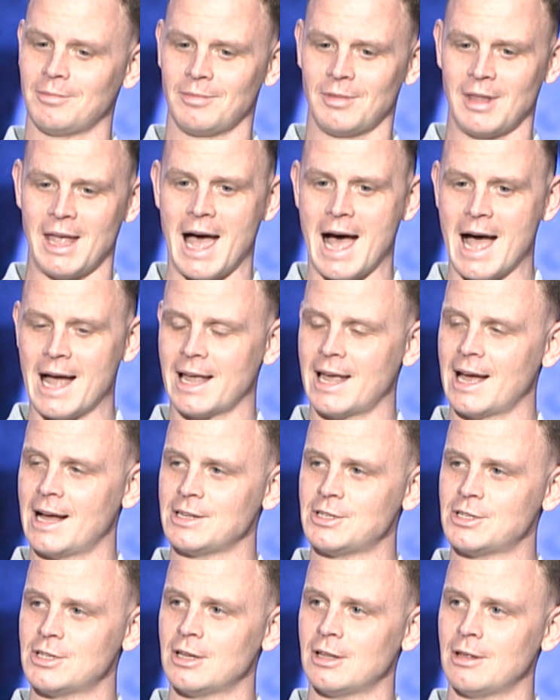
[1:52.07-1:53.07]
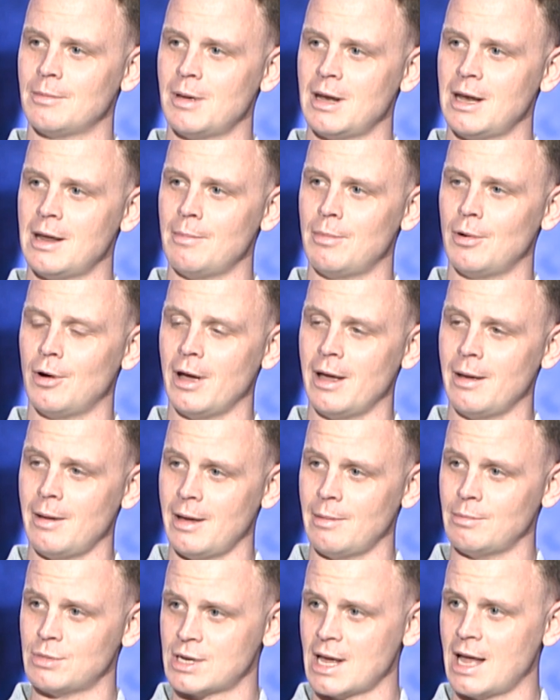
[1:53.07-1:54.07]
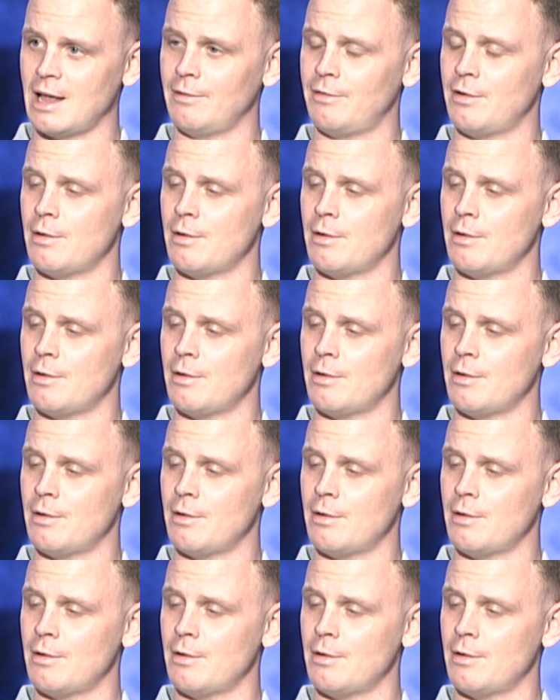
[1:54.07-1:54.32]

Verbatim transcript: the eye catchers at the minute, but himself